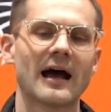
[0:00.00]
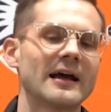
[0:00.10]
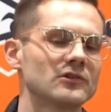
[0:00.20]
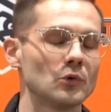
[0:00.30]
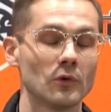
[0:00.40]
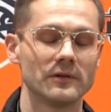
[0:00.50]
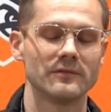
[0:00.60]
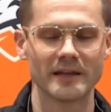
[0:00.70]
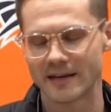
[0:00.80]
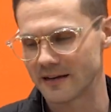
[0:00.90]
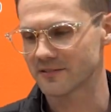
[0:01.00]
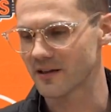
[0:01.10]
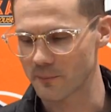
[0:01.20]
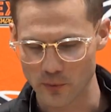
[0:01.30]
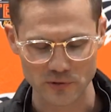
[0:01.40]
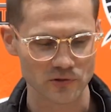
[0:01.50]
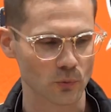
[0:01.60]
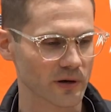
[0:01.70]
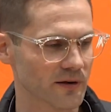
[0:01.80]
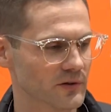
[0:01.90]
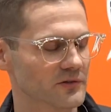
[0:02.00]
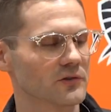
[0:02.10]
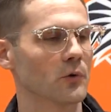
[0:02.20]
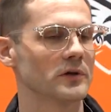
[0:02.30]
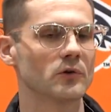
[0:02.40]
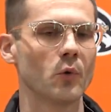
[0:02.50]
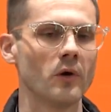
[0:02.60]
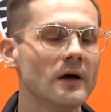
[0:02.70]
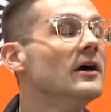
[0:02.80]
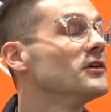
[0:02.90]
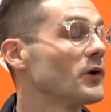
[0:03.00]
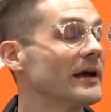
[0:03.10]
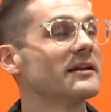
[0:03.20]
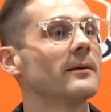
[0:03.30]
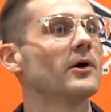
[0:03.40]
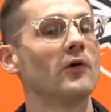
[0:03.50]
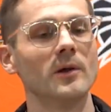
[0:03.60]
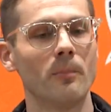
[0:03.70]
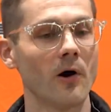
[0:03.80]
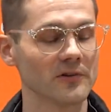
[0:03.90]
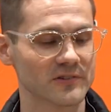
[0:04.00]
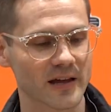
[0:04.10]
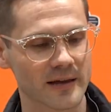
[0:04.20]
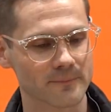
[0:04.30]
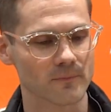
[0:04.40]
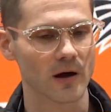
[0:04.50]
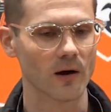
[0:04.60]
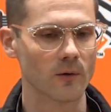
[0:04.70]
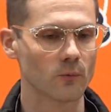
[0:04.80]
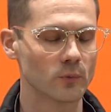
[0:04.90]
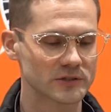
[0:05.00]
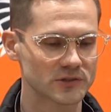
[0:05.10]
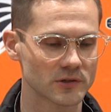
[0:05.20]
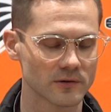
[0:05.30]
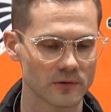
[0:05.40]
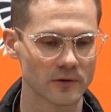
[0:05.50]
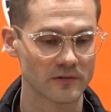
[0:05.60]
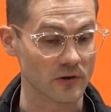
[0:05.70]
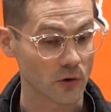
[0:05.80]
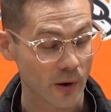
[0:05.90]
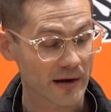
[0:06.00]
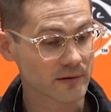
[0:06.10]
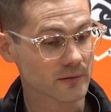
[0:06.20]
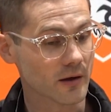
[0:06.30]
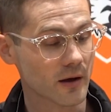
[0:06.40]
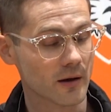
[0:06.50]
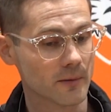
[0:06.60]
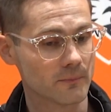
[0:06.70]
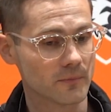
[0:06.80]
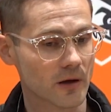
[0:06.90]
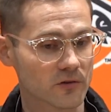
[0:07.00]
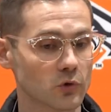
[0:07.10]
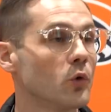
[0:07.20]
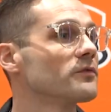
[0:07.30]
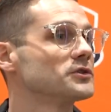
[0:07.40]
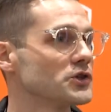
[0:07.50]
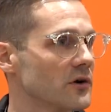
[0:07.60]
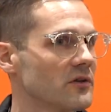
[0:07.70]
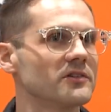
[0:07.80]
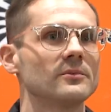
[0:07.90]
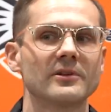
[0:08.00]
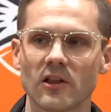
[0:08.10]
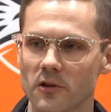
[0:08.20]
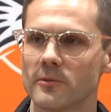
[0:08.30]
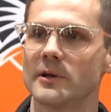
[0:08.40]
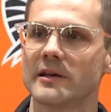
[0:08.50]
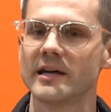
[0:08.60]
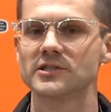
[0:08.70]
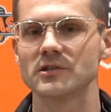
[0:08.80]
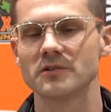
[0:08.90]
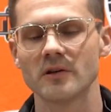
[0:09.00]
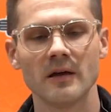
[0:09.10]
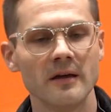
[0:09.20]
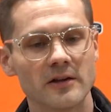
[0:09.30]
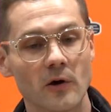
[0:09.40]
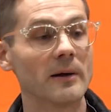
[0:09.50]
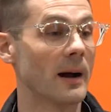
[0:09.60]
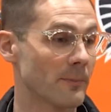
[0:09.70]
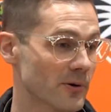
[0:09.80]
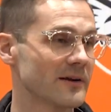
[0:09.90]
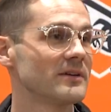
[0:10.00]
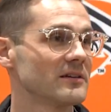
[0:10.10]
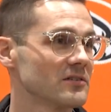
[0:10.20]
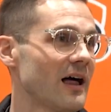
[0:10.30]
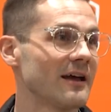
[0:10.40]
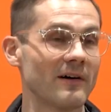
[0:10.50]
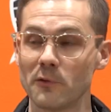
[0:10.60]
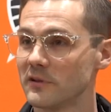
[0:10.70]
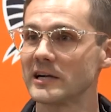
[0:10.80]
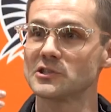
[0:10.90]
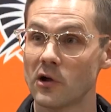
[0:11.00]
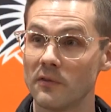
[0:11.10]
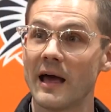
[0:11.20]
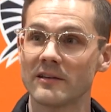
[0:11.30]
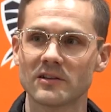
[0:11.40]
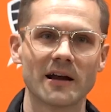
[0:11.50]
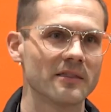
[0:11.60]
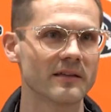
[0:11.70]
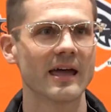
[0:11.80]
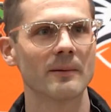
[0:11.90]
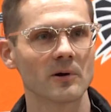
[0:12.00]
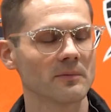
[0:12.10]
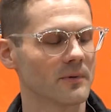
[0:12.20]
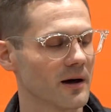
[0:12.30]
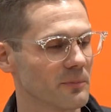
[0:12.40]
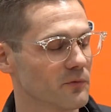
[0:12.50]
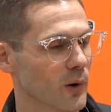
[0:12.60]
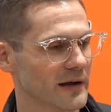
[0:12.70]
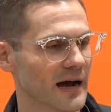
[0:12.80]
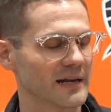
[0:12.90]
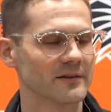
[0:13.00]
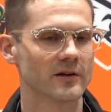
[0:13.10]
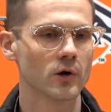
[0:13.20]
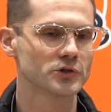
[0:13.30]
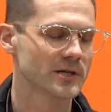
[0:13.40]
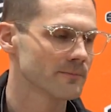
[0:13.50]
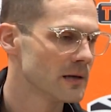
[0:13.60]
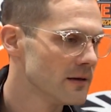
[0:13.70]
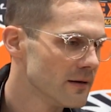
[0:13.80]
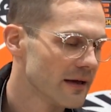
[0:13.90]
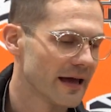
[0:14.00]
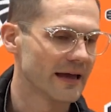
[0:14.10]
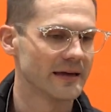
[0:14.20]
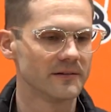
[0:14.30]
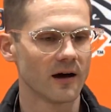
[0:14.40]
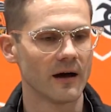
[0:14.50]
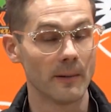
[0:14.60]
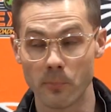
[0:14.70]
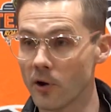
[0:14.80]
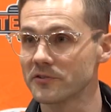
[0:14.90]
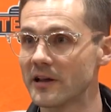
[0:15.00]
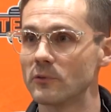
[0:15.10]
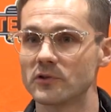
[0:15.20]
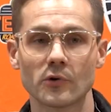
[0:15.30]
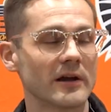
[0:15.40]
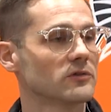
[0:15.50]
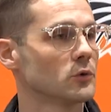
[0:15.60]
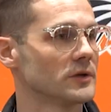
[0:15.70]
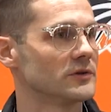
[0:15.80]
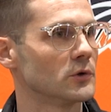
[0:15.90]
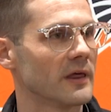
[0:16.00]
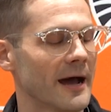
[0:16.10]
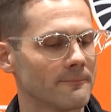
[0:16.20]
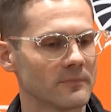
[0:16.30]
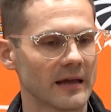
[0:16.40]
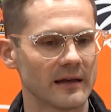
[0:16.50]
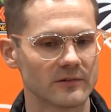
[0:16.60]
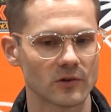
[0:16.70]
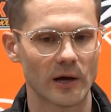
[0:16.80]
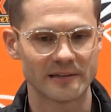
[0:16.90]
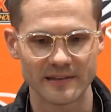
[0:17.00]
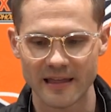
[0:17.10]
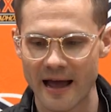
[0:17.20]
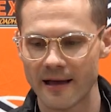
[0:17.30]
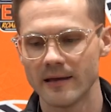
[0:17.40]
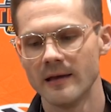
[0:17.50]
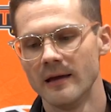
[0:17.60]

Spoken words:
out of high school, and they didn't accept me, which is whatever. It's totally cool. So I ended up going to Ball State, which is a great school for journalism, telecommunications. In my previous life, I was actually on that side of the camera before I got into coaching. And Ball State was a great school to do that. And so I did that.